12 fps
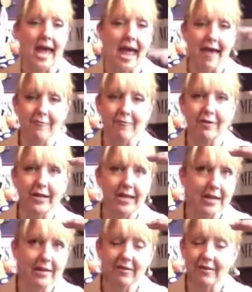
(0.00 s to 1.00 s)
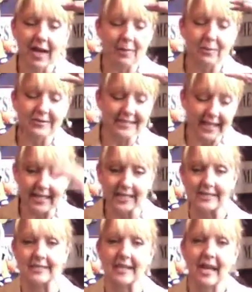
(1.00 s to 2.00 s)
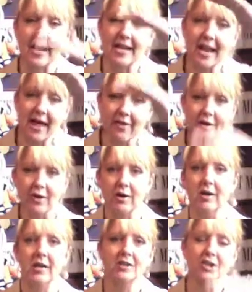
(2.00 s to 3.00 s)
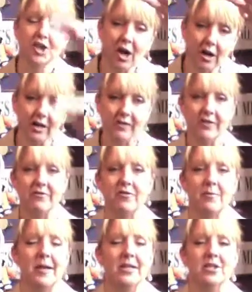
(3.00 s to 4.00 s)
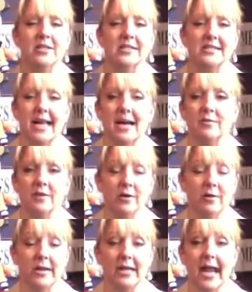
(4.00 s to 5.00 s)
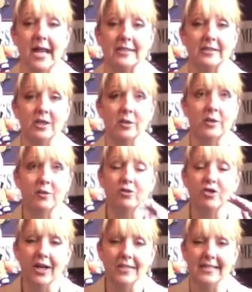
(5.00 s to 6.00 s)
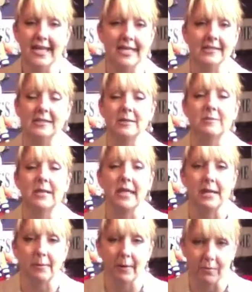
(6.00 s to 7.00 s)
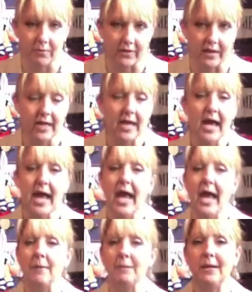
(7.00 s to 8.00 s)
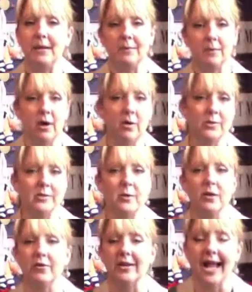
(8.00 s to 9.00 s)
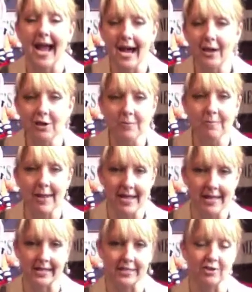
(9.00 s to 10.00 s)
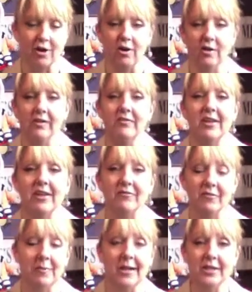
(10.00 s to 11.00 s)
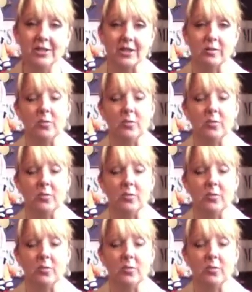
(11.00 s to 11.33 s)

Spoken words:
Every couple seconds, another chunk of information is downloaded, and so you just can't seem to keep up with it. And people are always wondering, how do you manage all of the information?